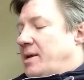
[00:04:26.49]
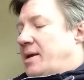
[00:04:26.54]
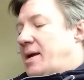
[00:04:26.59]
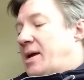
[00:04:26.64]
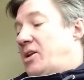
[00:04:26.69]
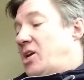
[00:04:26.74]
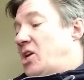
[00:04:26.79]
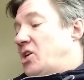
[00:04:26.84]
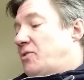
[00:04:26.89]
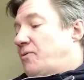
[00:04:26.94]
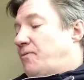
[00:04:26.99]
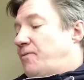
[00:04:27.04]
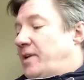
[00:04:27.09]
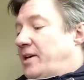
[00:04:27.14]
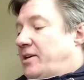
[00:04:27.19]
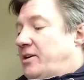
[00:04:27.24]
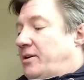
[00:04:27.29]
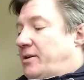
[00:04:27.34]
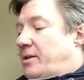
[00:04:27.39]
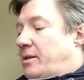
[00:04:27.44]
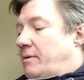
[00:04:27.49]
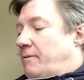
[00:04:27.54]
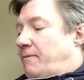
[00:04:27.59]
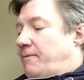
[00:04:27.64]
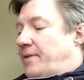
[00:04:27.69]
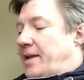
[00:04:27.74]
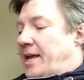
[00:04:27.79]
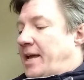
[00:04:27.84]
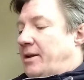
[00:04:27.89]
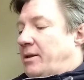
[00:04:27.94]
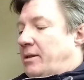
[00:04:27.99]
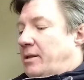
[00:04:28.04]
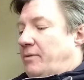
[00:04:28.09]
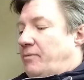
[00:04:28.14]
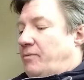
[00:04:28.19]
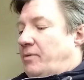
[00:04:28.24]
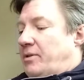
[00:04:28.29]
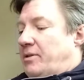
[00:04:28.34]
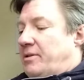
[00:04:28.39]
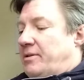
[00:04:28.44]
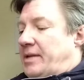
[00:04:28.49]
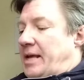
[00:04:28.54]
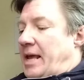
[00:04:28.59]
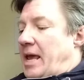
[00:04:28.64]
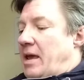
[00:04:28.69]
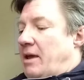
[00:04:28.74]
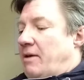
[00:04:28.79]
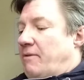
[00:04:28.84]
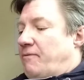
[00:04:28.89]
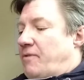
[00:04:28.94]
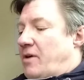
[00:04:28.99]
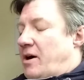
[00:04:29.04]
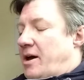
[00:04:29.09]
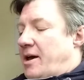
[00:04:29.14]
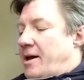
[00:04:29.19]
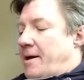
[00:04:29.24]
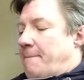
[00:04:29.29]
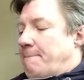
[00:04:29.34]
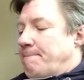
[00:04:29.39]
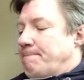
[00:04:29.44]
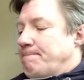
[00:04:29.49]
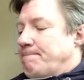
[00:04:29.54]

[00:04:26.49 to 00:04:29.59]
and each flickered as it fled as if with stinging fire.